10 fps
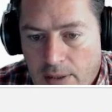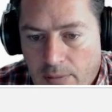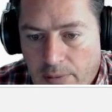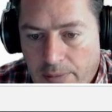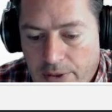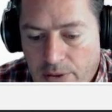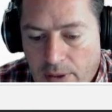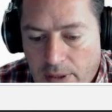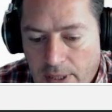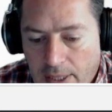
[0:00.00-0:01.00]
when we
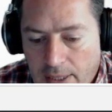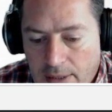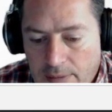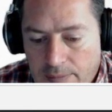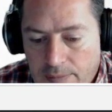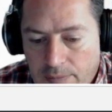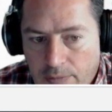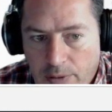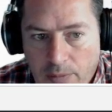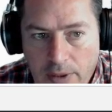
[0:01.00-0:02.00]
draw that,
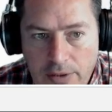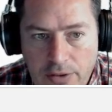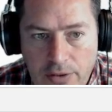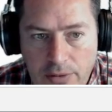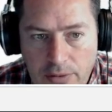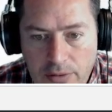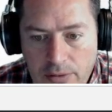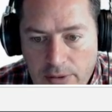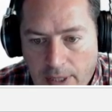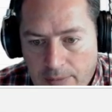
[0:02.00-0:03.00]
we want to
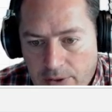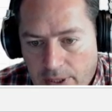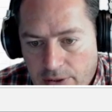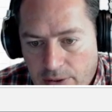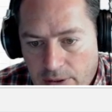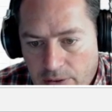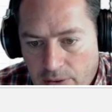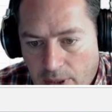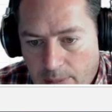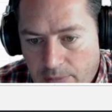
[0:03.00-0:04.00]
have a sketch on this
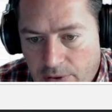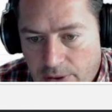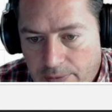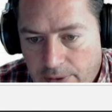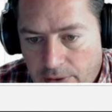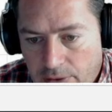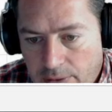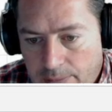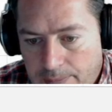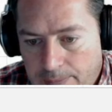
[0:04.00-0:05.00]
top surface.
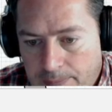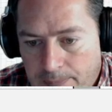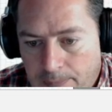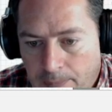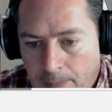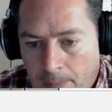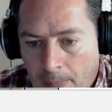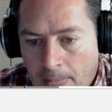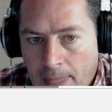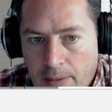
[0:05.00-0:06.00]

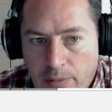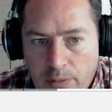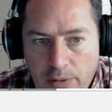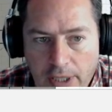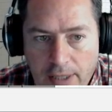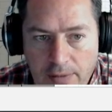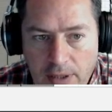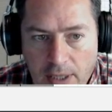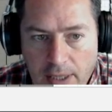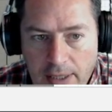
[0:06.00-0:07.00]
We want to have a
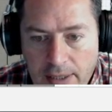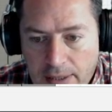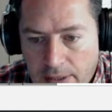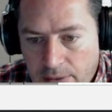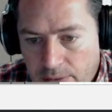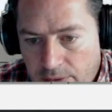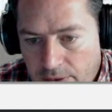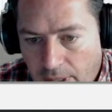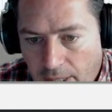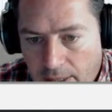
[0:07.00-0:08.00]
line that goes
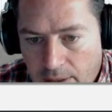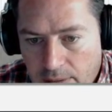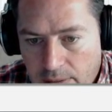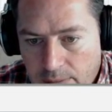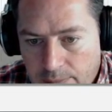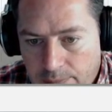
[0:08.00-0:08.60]
down